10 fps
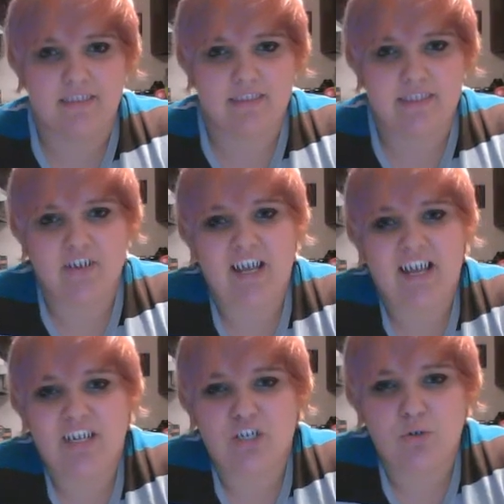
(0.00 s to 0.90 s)
They're
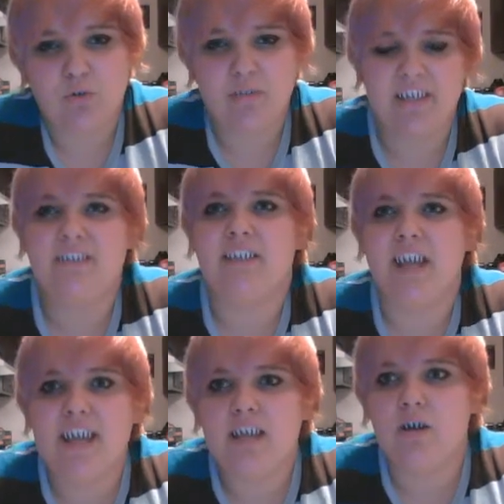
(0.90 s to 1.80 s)
kinda cool. They
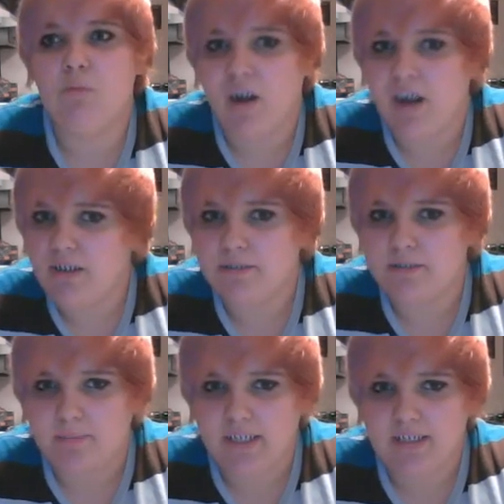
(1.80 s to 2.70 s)
take a while to
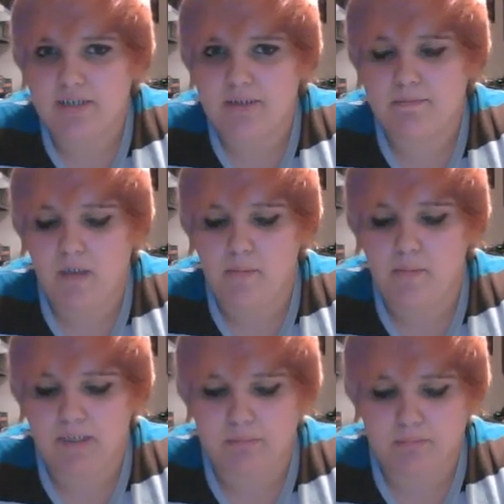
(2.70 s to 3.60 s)
make. I
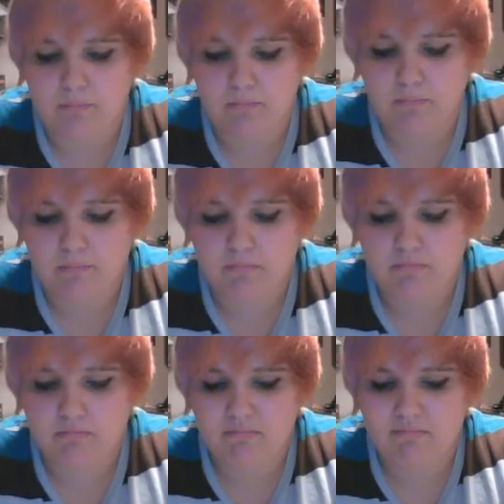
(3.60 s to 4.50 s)
mean,
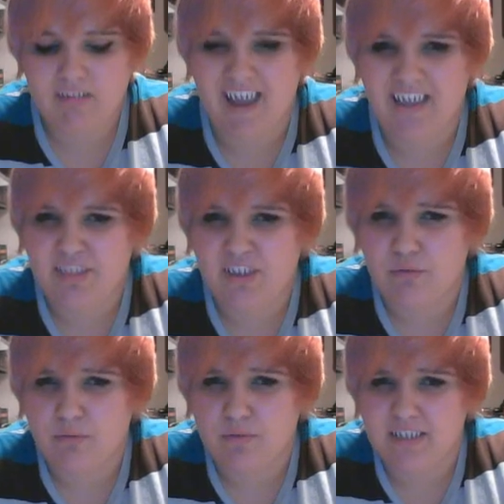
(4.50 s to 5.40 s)
and they're
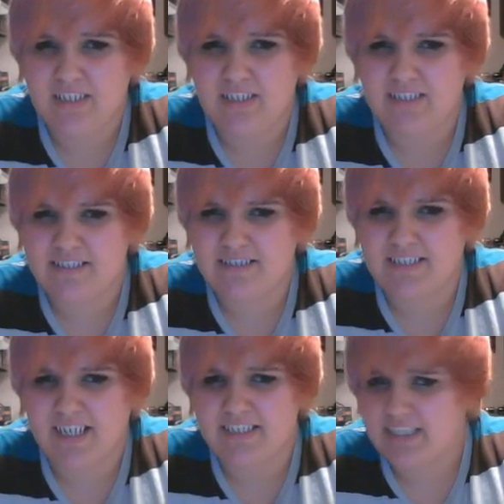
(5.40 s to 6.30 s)
really
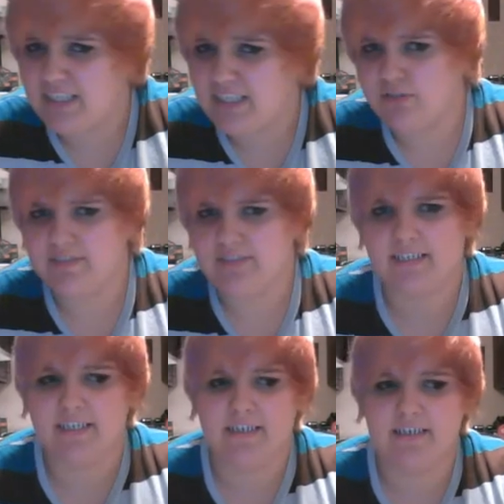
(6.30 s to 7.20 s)
kinda dangerous.
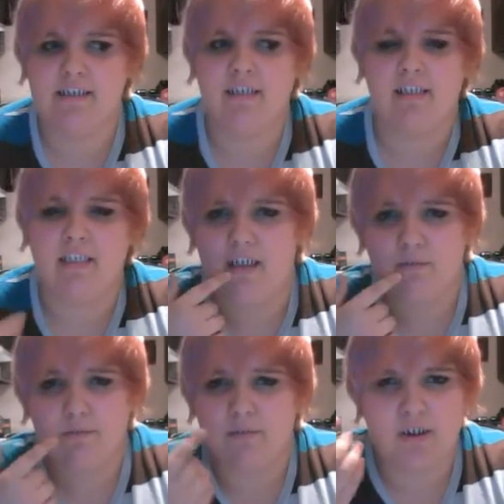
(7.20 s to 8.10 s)
Like, I've
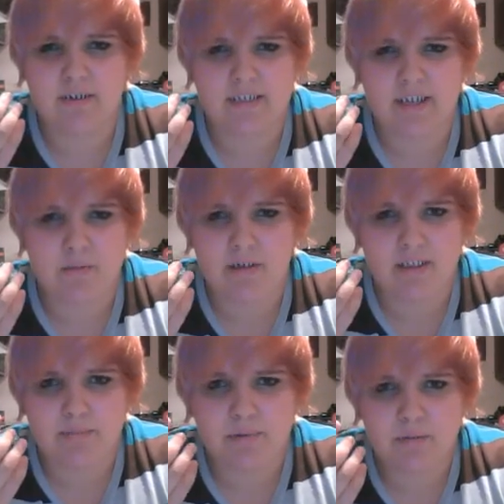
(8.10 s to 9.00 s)
already cut my
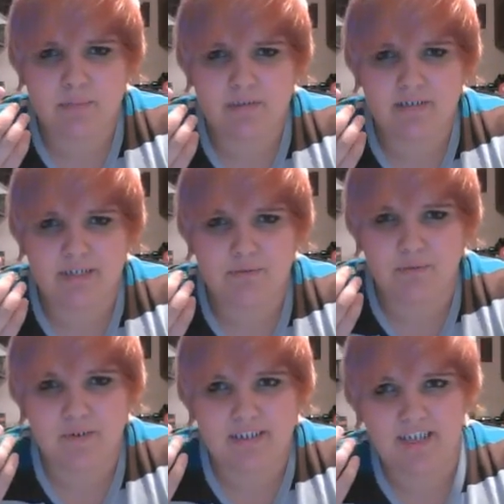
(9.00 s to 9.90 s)
lip open like
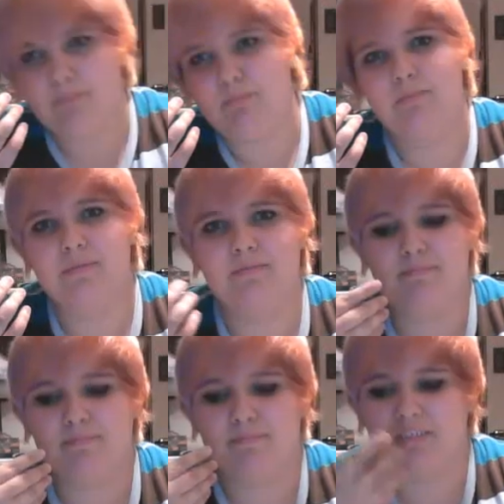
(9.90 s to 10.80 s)
4 times,
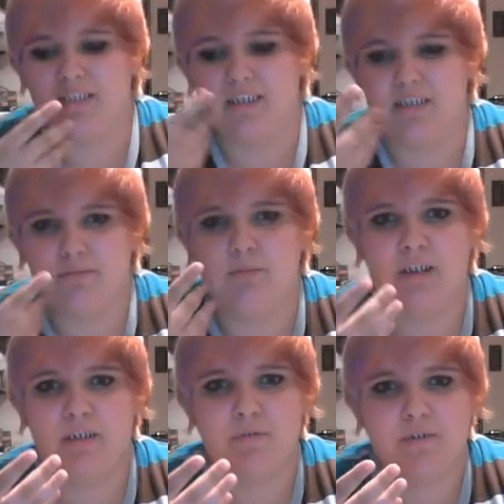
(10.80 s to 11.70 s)
like when I
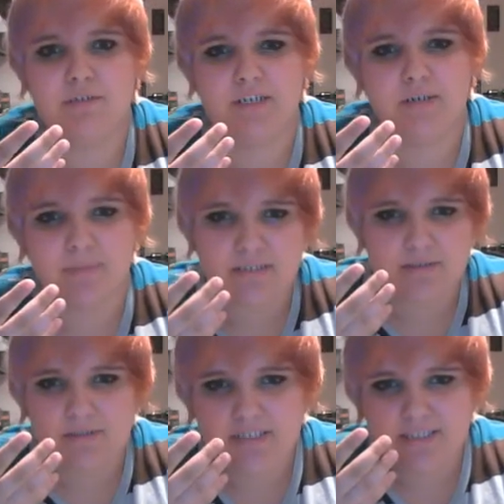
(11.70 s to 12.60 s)
first started messing
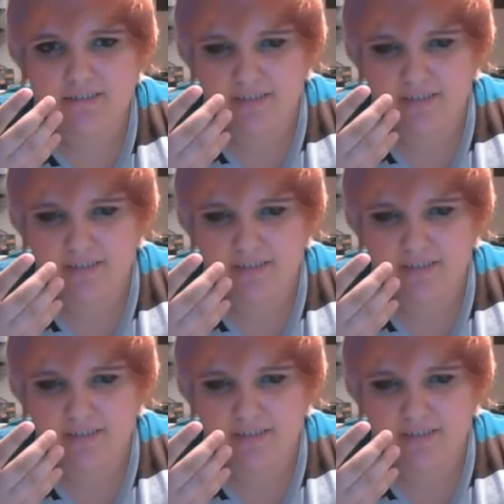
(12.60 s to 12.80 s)
with these.